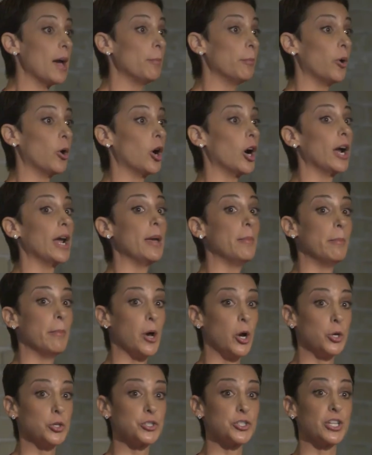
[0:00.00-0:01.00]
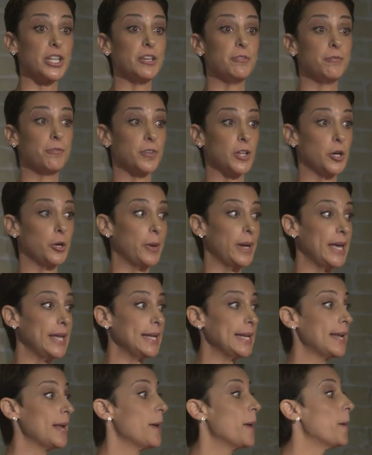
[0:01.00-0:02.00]
more emotionally fluent,
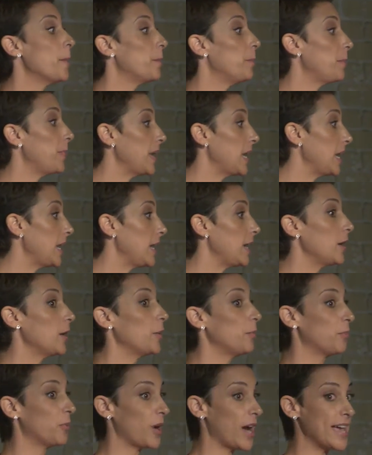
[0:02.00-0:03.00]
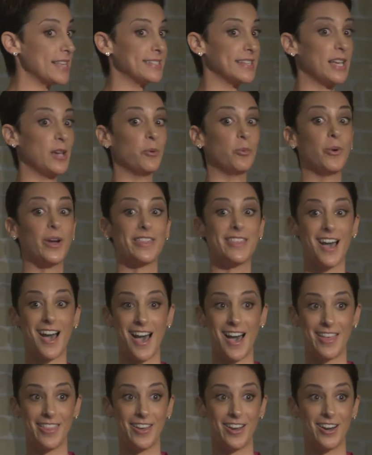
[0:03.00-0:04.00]
be present with
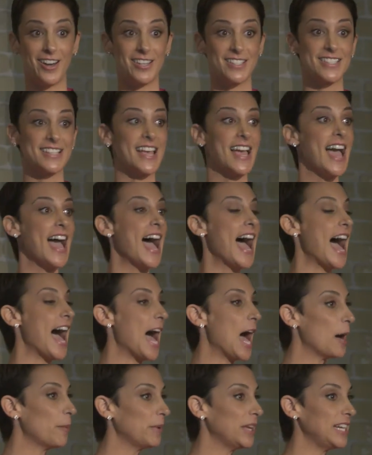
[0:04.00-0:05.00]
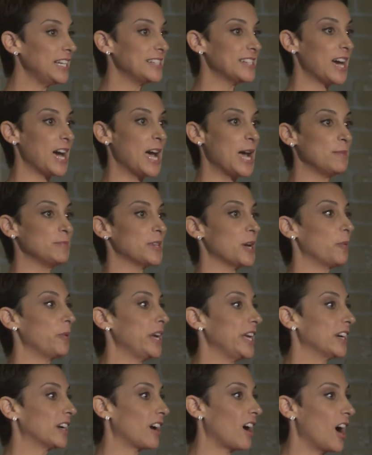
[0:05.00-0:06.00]
others. How many times are
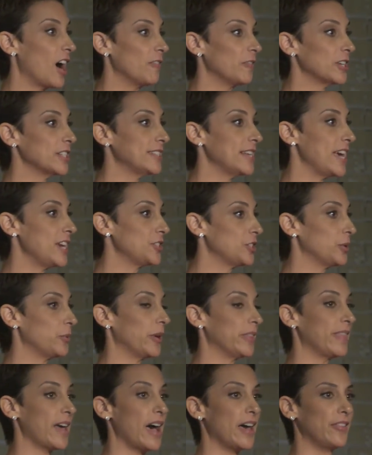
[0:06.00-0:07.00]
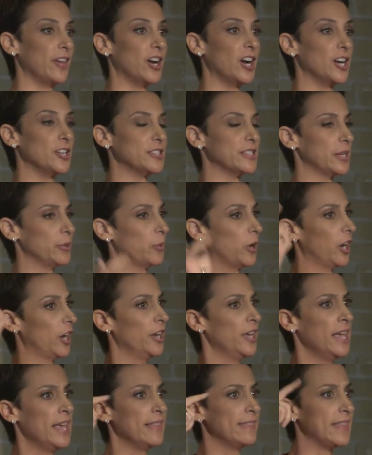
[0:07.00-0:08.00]
we in conversation with others and we're
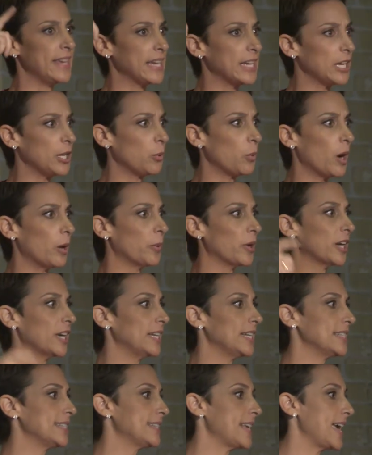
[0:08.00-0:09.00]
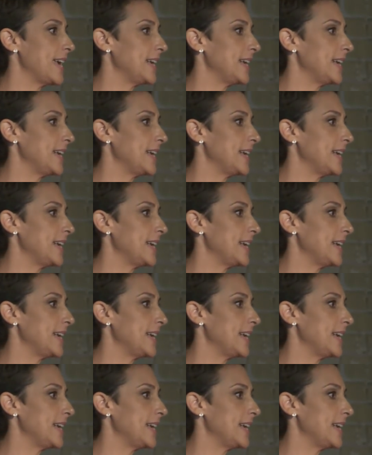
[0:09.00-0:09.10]
thinking what we're going to say